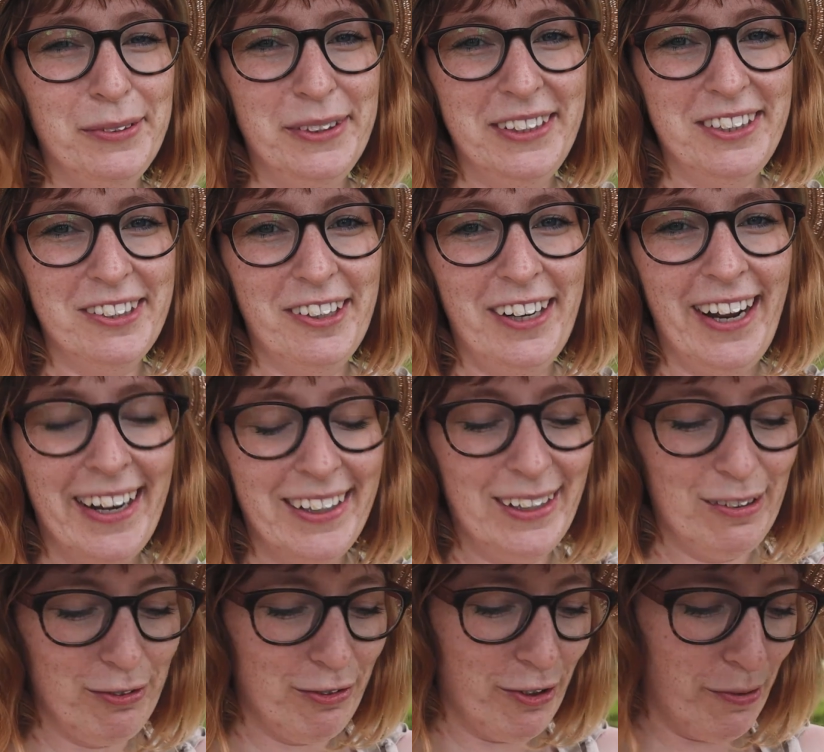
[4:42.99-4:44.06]
with
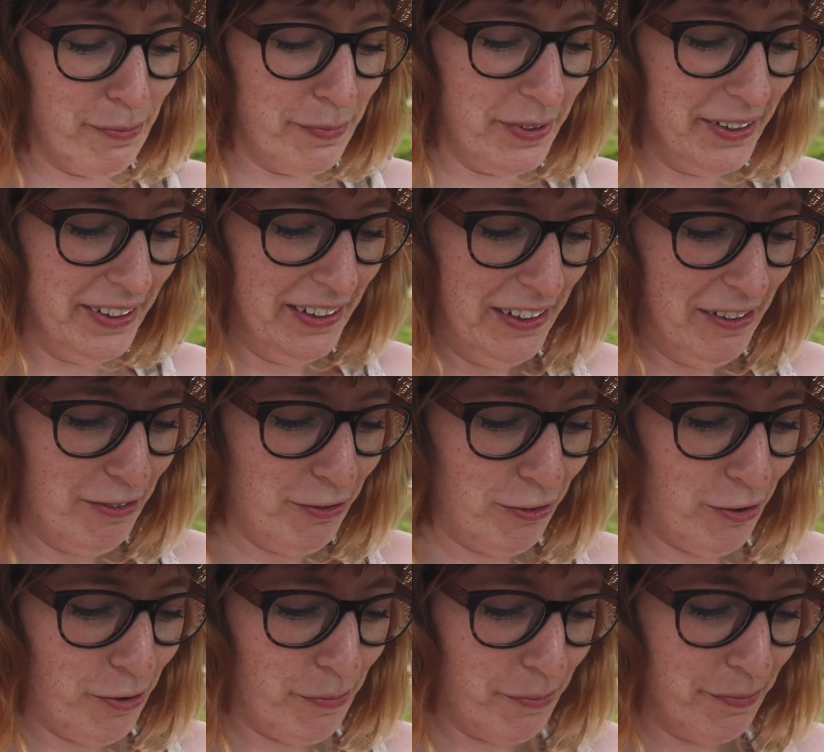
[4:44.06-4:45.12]
disconnecting from
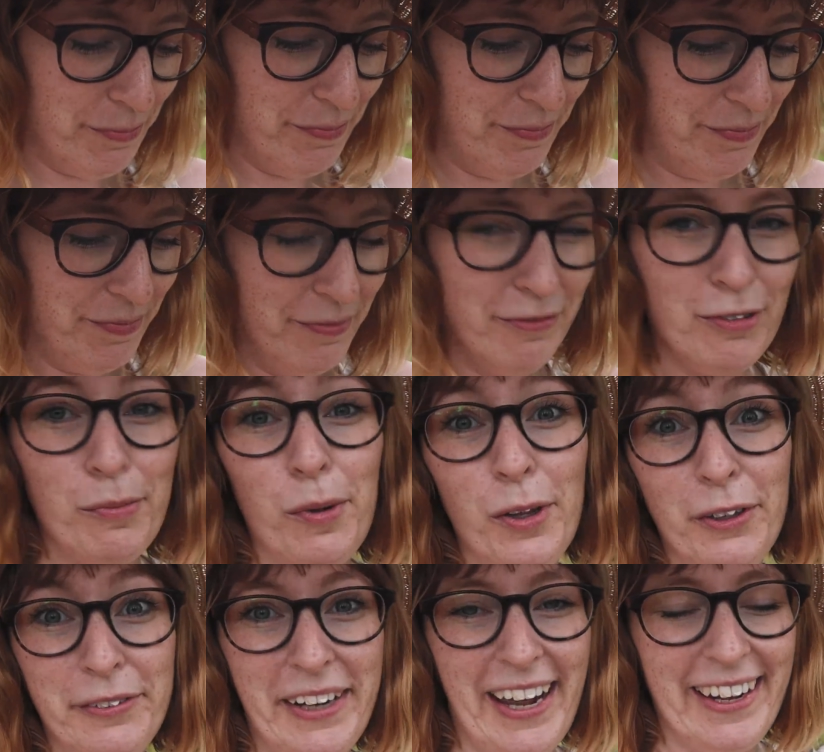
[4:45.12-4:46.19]

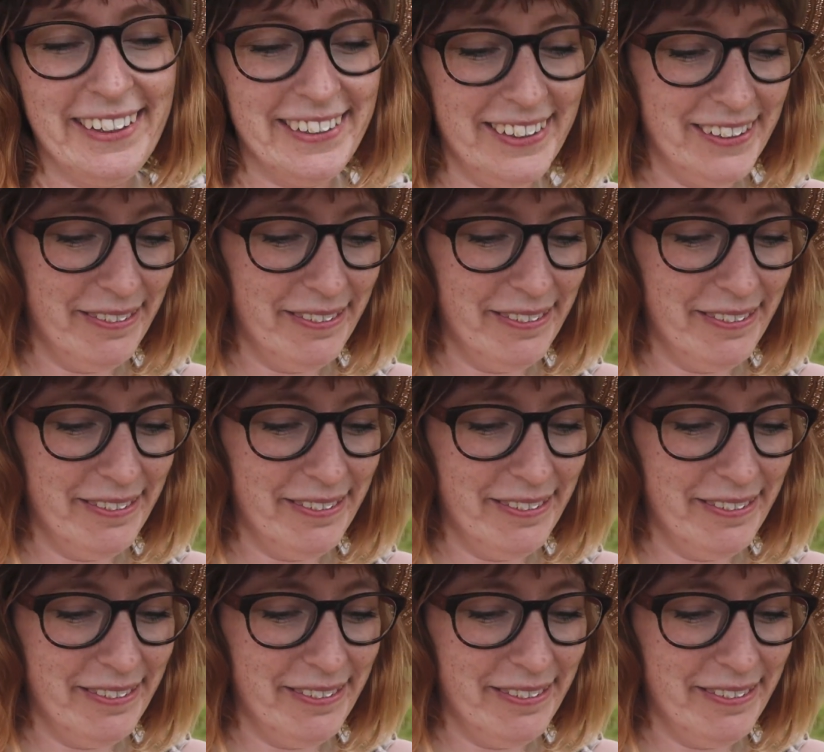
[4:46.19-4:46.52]
all of that.